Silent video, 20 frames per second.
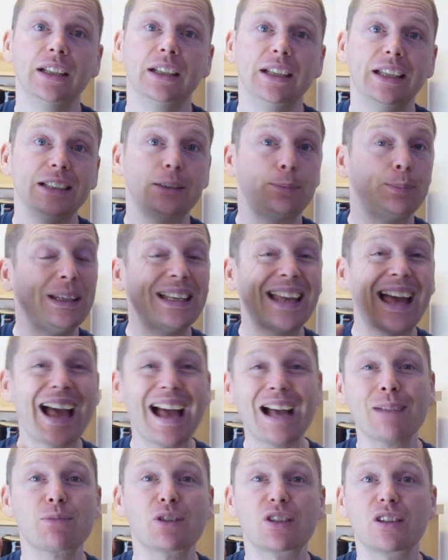It's been
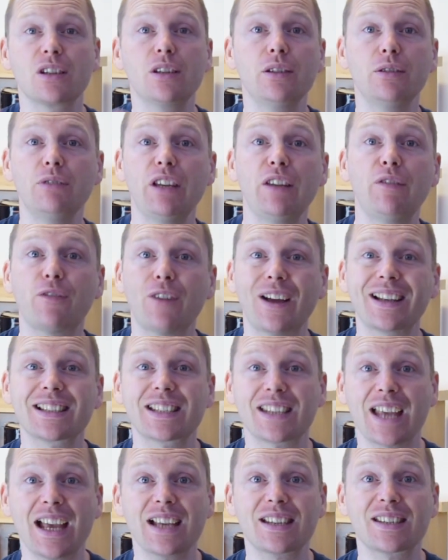absolutely
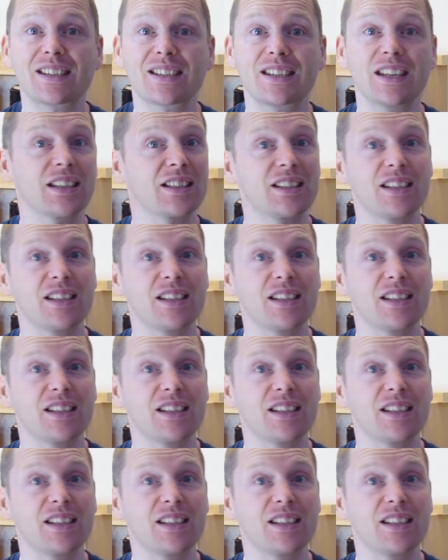fantastic